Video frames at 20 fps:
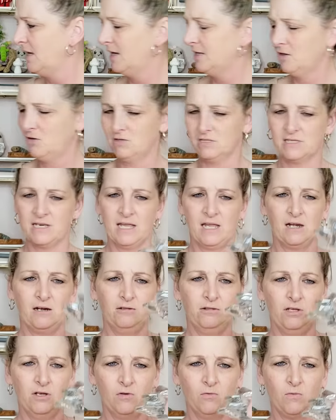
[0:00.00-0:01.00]
I know it's not going to
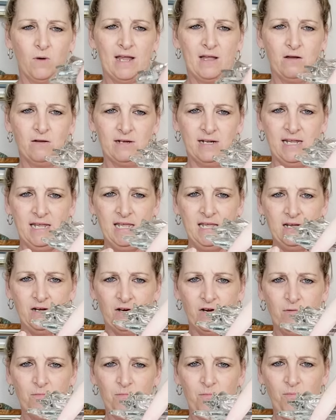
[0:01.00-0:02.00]
look right on
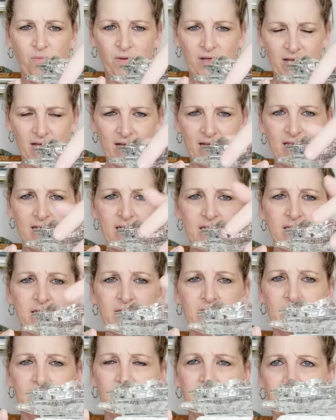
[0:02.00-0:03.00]
here,
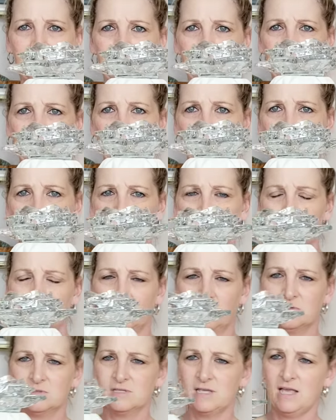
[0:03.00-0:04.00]
but it almost
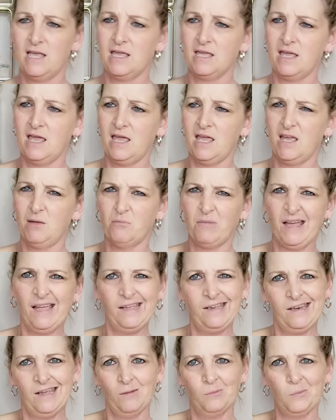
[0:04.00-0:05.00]
looks like a
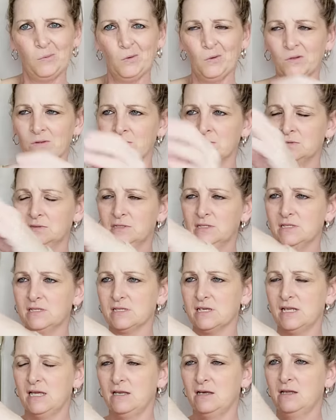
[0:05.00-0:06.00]
pineapple, doesn't
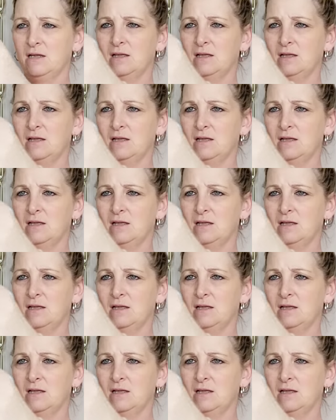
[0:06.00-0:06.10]
it?